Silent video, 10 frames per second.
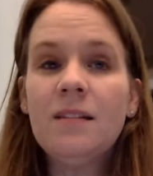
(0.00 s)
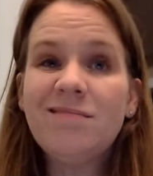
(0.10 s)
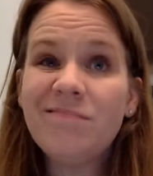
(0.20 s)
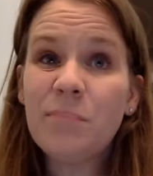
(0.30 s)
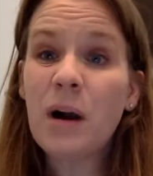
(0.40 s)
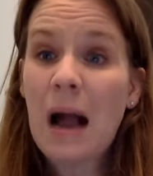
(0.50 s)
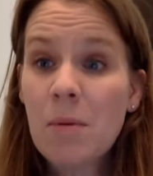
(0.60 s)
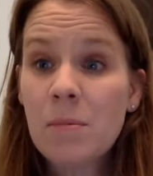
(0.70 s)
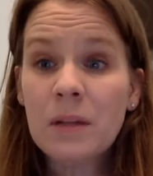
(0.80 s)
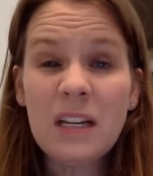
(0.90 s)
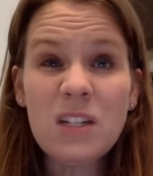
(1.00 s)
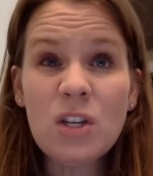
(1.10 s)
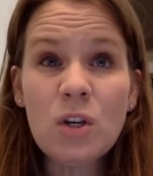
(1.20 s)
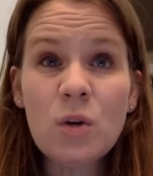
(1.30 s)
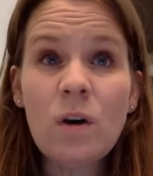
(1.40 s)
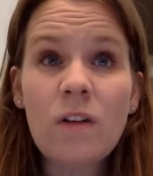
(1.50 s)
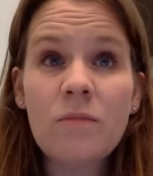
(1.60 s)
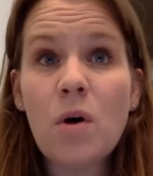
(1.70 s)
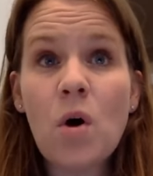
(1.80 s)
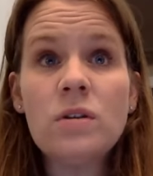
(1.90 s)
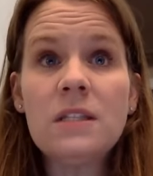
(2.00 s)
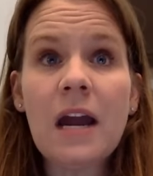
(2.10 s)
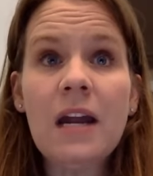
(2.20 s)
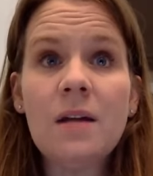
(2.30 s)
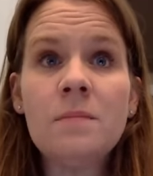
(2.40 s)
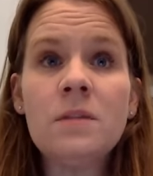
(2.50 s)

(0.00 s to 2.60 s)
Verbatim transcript: probably two of most items